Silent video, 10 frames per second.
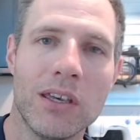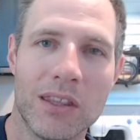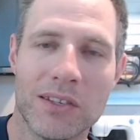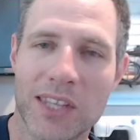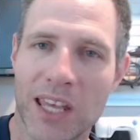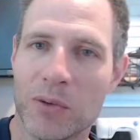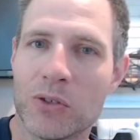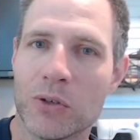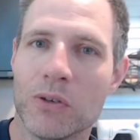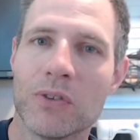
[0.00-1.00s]
The same is
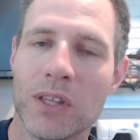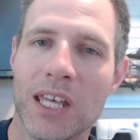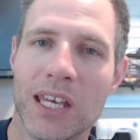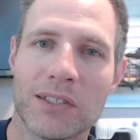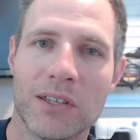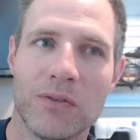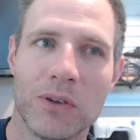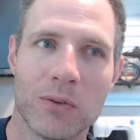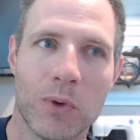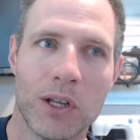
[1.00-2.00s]
true for this. If
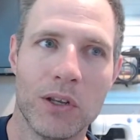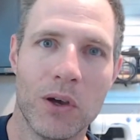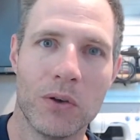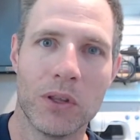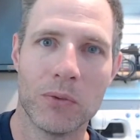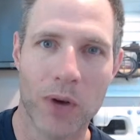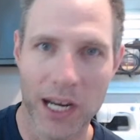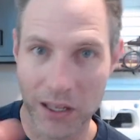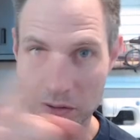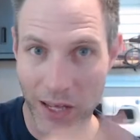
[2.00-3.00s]
you want to know the
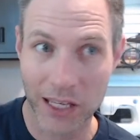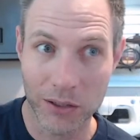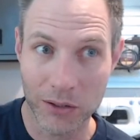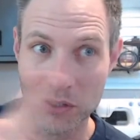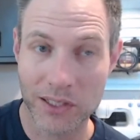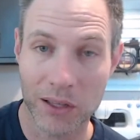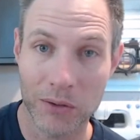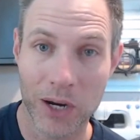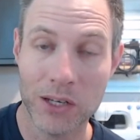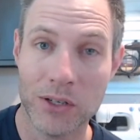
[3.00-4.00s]
rate of angular
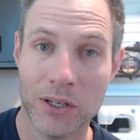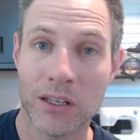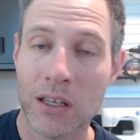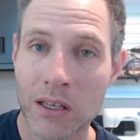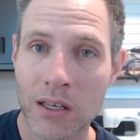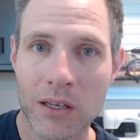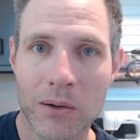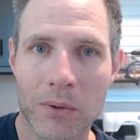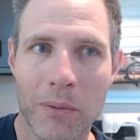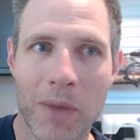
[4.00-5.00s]
acceleration,
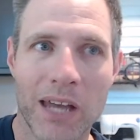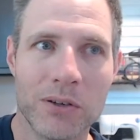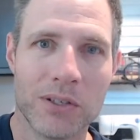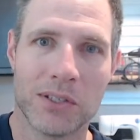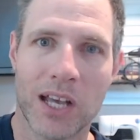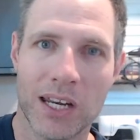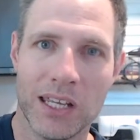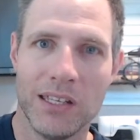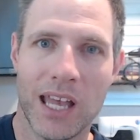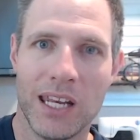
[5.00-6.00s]
what matters is not
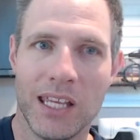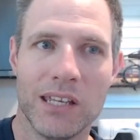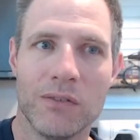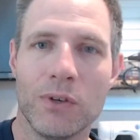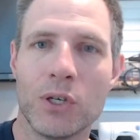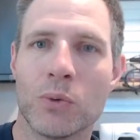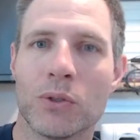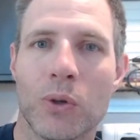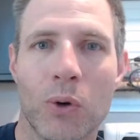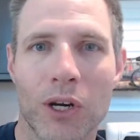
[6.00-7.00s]
any individual
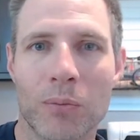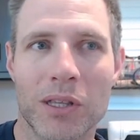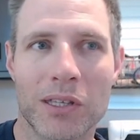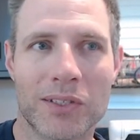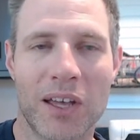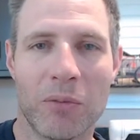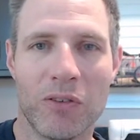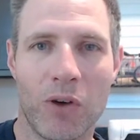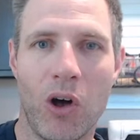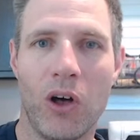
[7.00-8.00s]
torque, but the sum
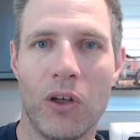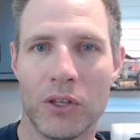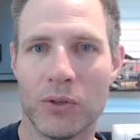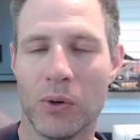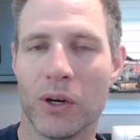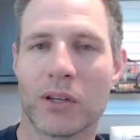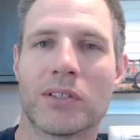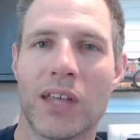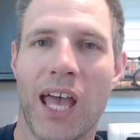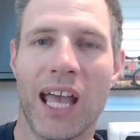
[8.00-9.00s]
of all the
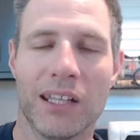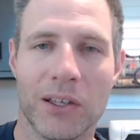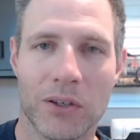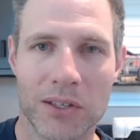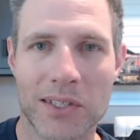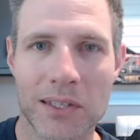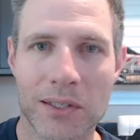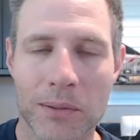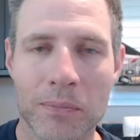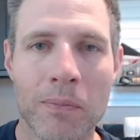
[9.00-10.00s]
torques acting on the
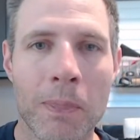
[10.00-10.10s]
system.